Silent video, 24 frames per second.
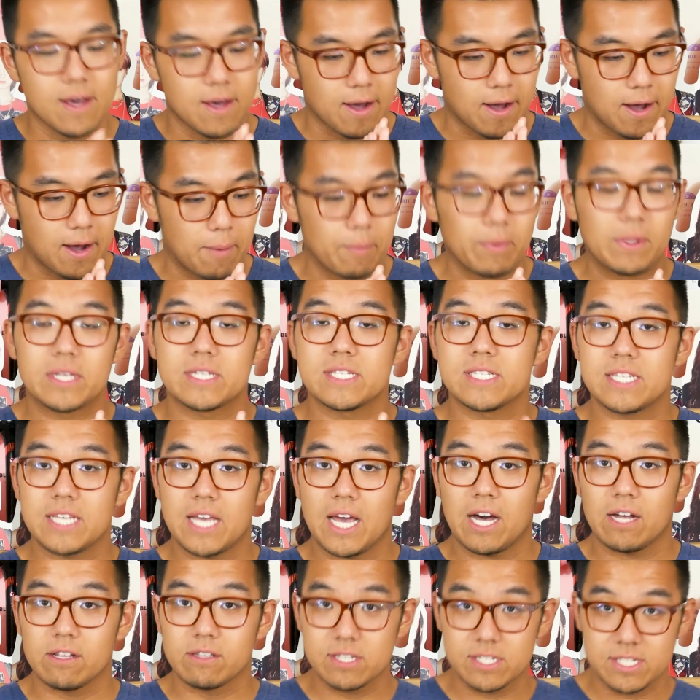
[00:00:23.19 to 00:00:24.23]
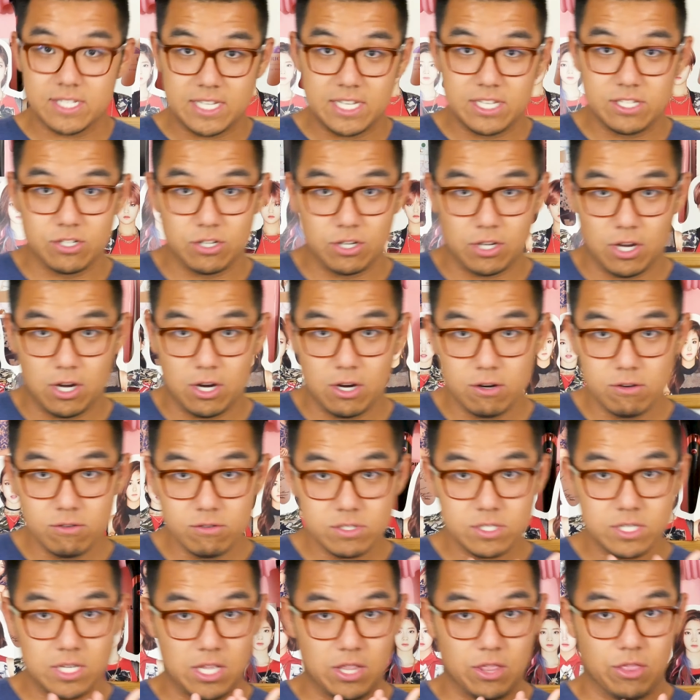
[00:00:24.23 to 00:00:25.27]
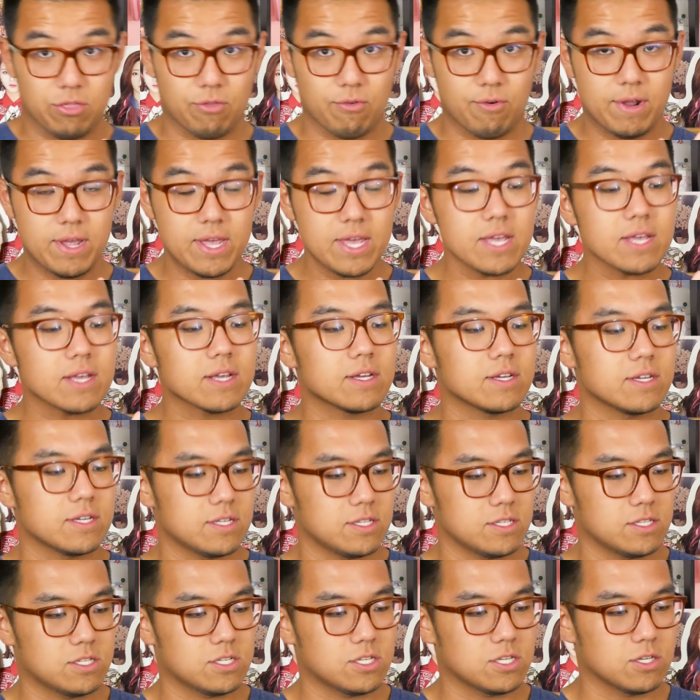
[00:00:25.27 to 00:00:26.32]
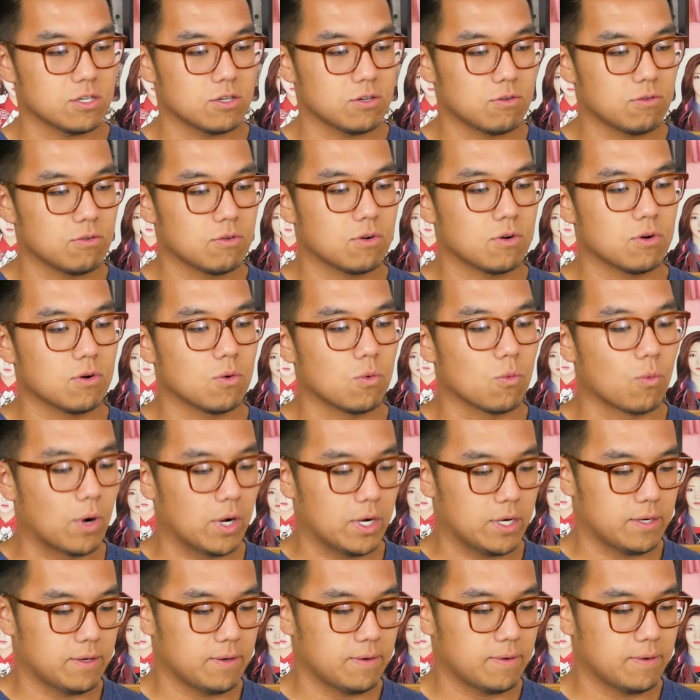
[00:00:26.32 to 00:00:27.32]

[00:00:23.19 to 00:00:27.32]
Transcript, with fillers: Uh, but let's see how this teaser goes in three, two, one.